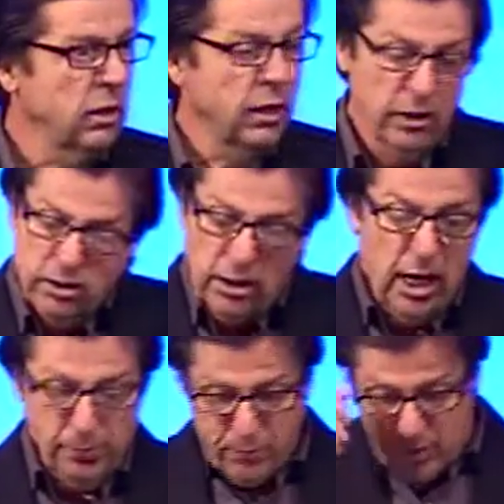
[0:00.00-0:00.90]
There's a
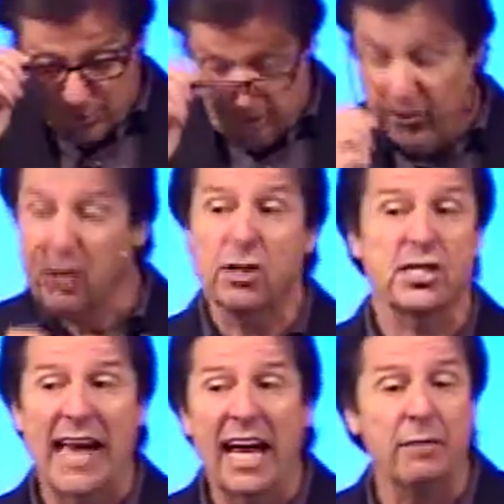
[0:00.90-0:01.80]
lot of people even that are
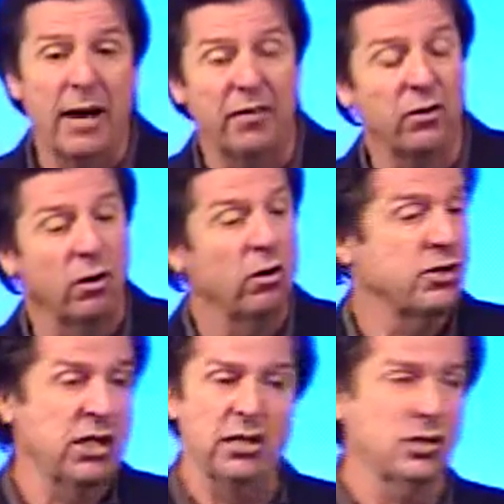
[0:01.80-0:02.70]
excited about the Lord
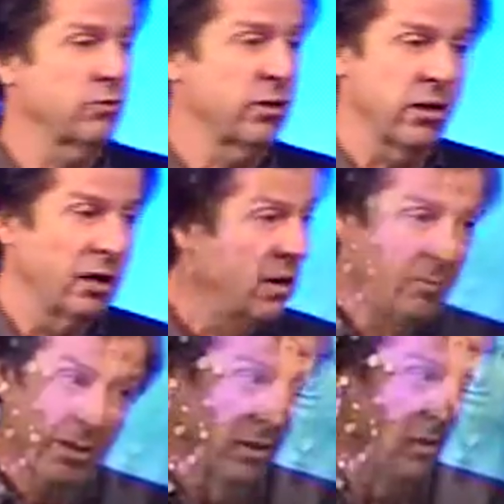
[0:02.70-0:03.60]
Jesus' return, but they're